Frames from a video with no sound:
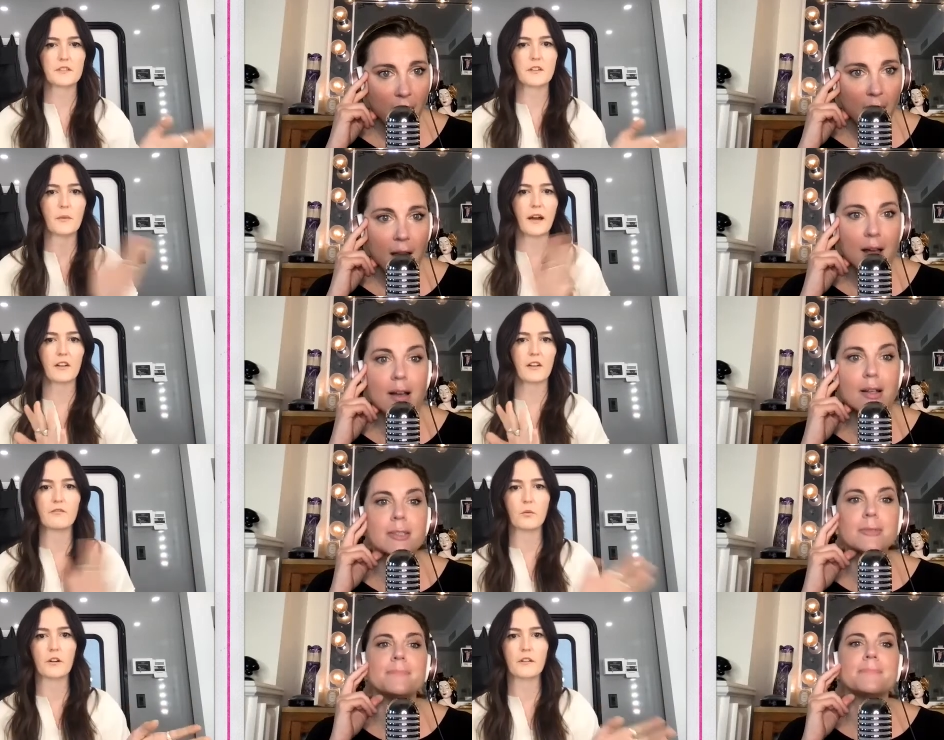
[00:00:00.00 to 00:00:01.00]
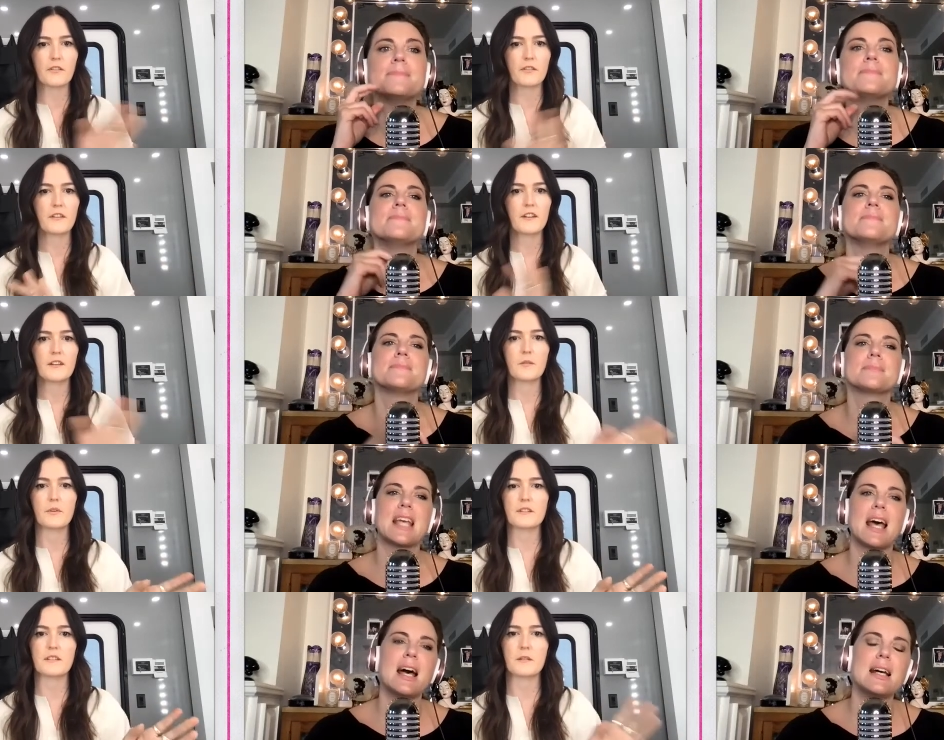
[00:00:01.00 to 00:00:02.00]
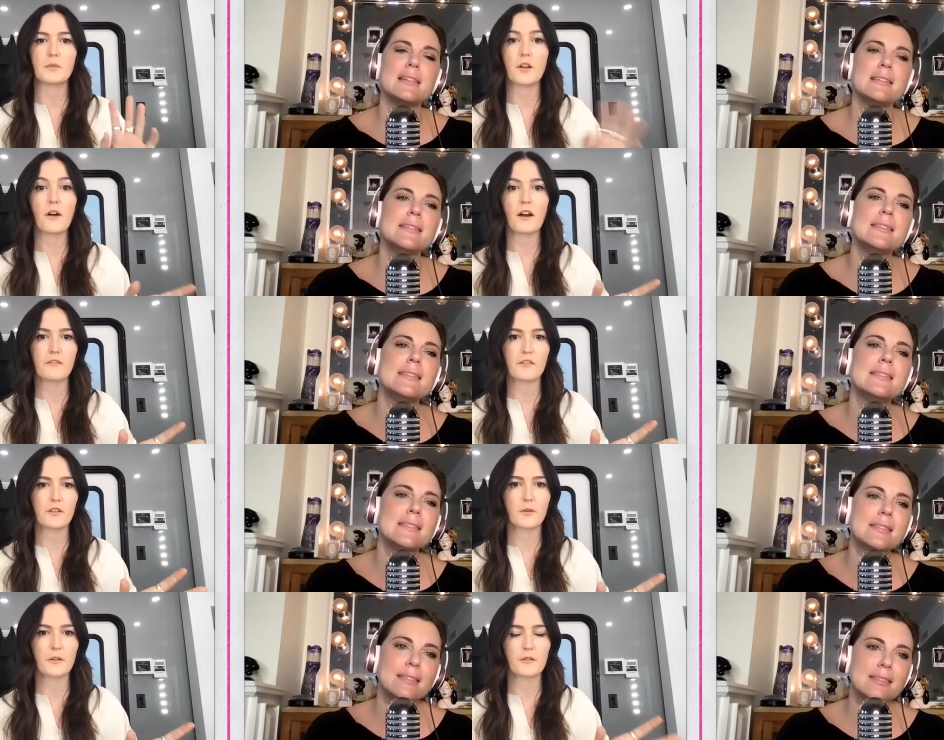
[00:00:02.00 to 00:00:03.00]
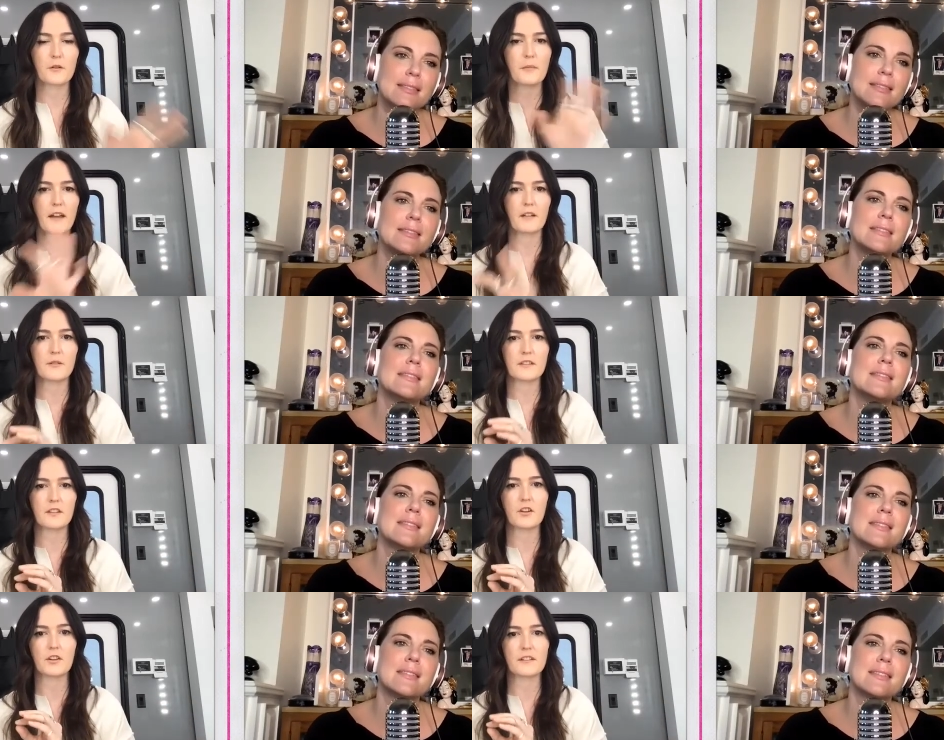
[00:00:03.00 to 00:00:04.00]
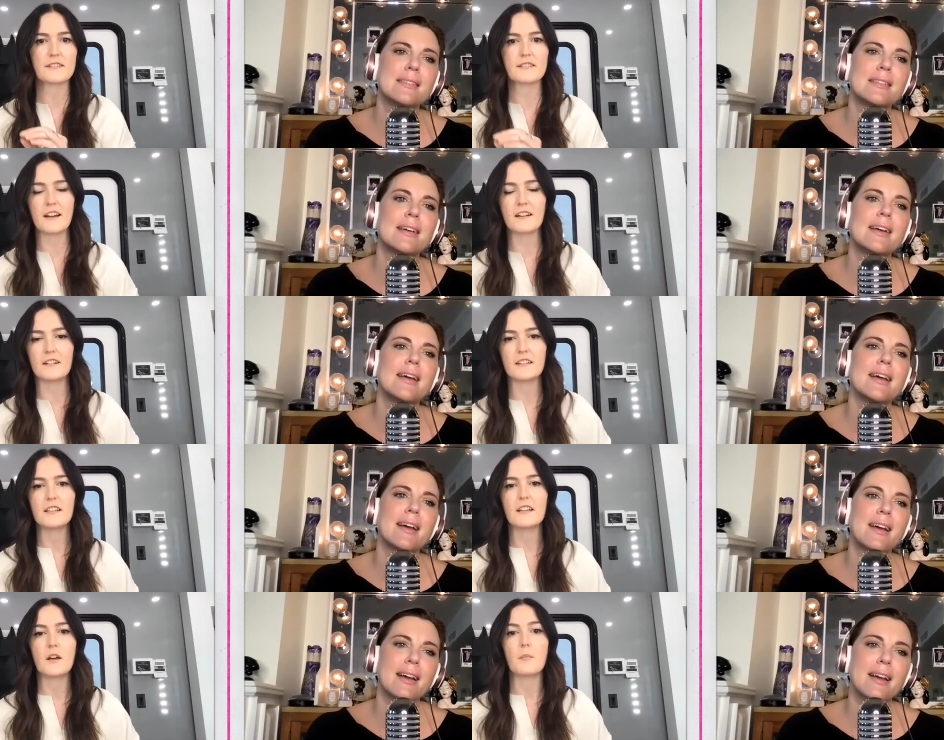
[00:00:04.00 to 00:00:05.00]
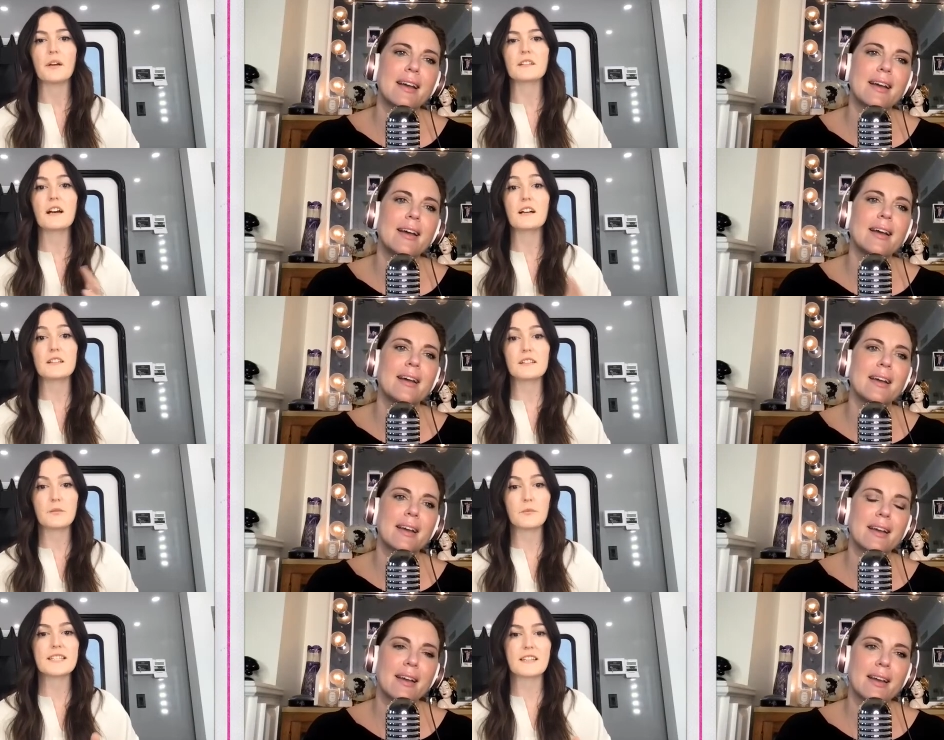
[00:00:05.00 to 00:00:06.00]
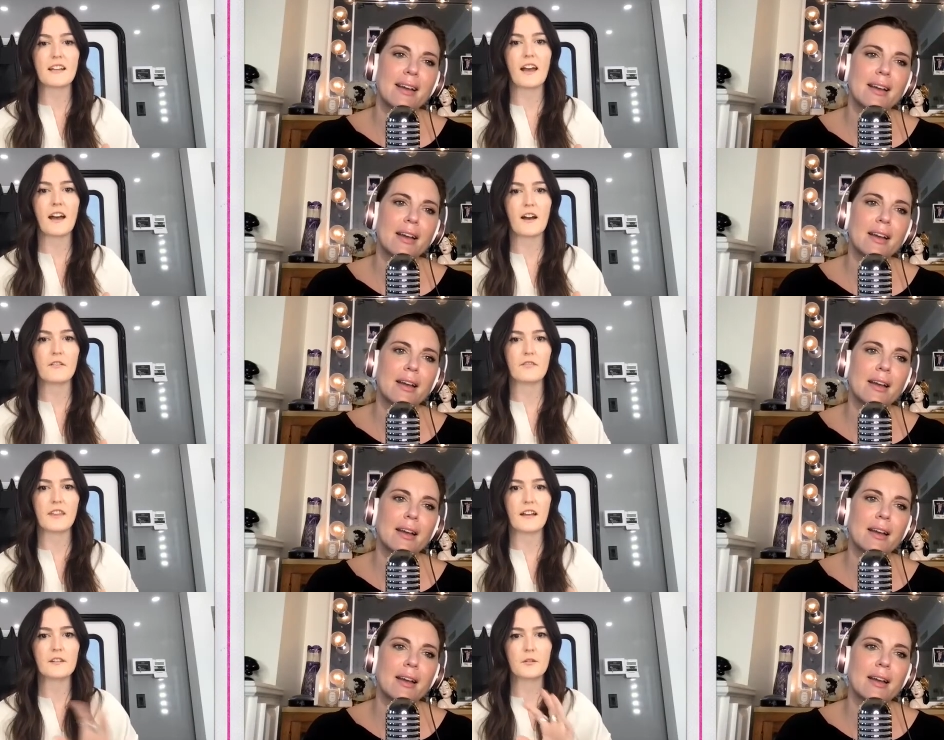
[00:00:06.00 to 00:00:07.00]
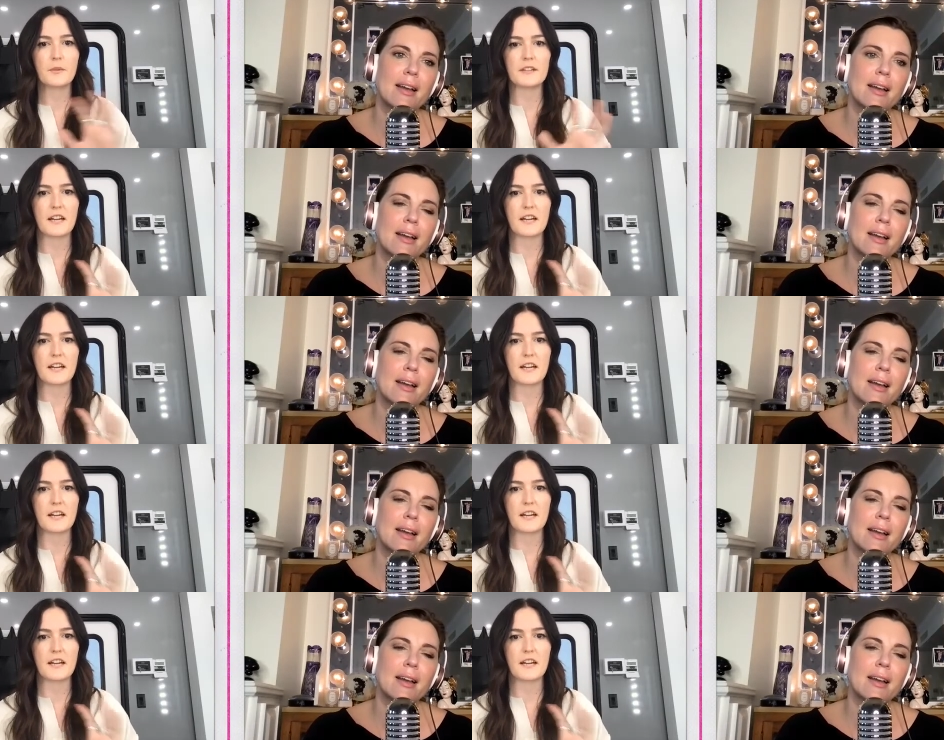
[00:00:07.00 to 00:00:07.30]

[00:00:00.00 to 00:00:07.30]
Speaker 1: to go back and forth with the blowout for the courtroom with the curly style. But luckily, we did have that little bit of